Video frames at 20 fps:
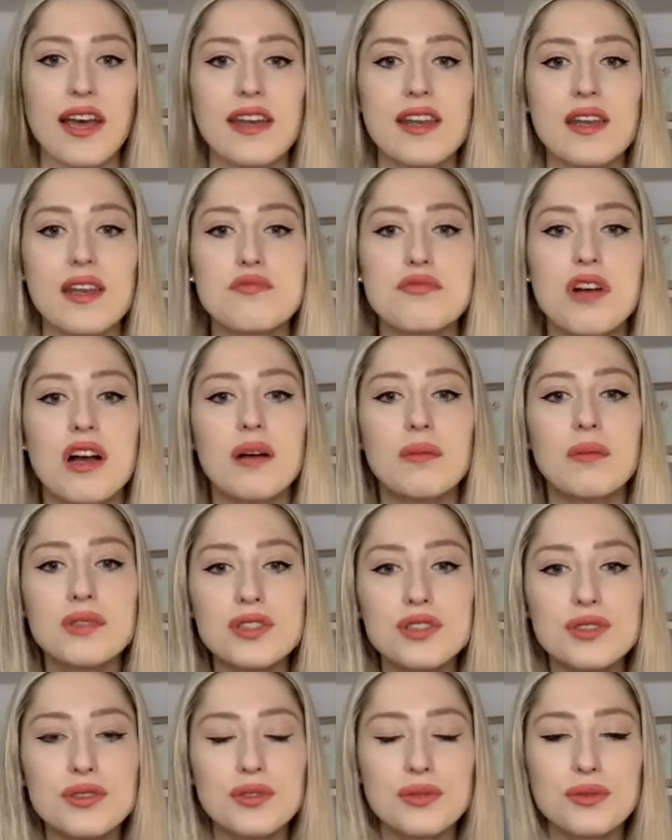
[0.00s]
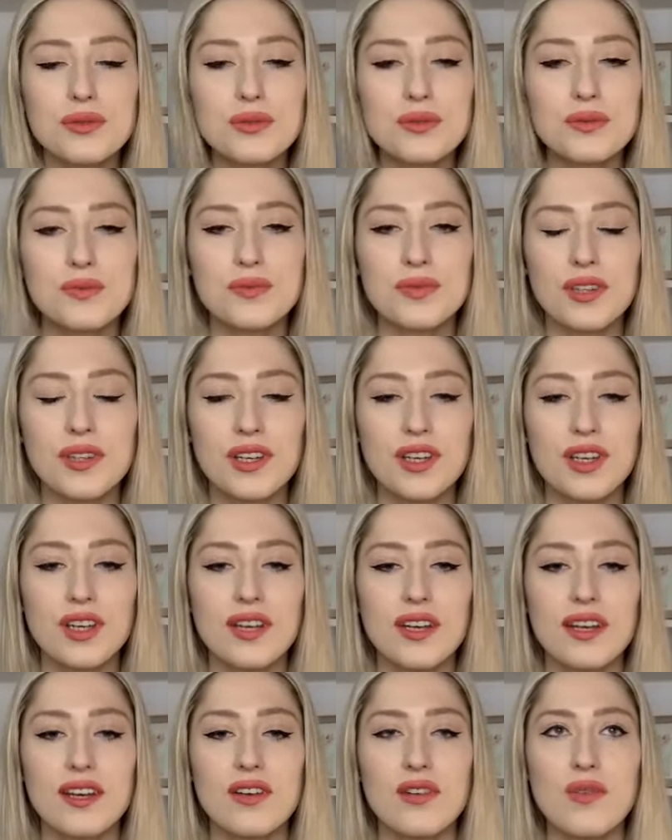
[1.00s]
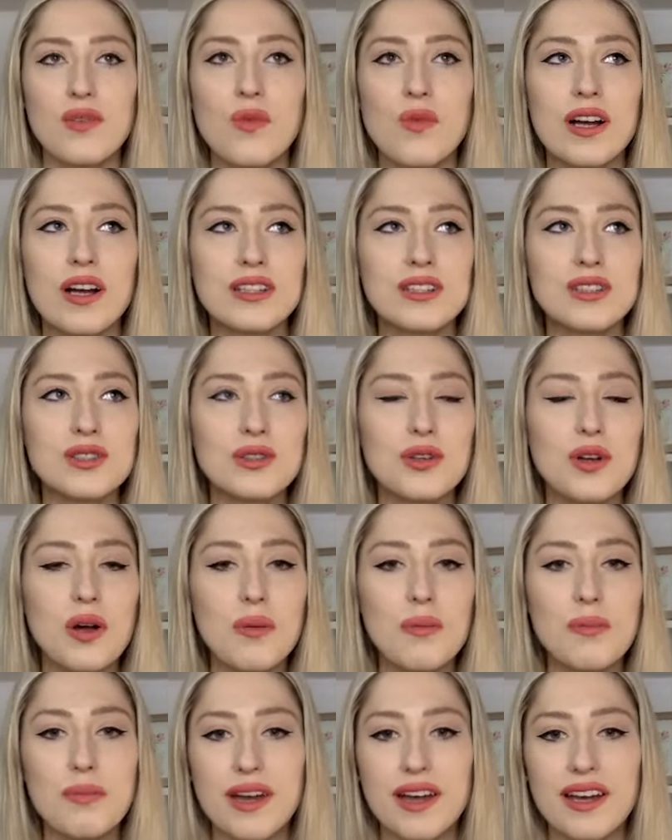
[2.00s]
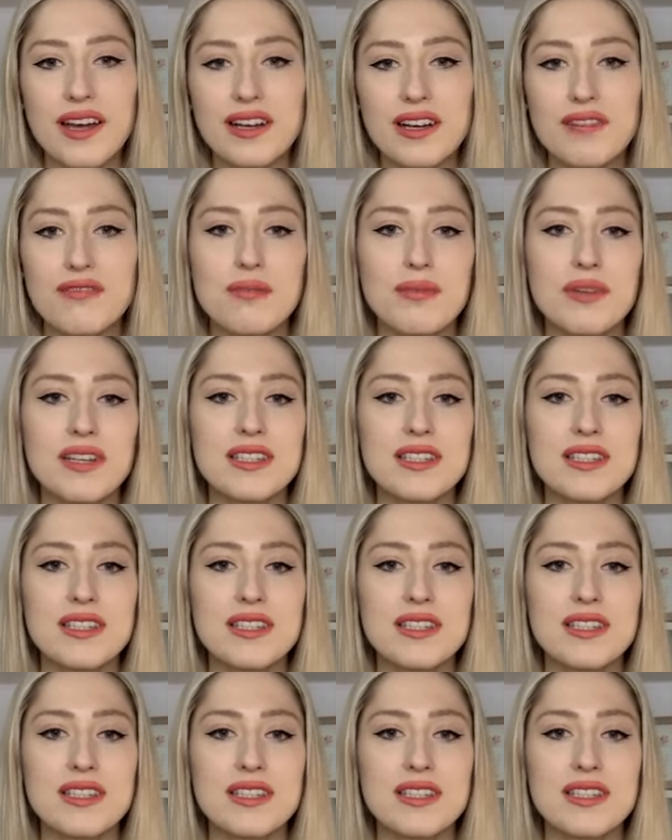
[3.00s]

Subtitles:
And I promise you, once you come back from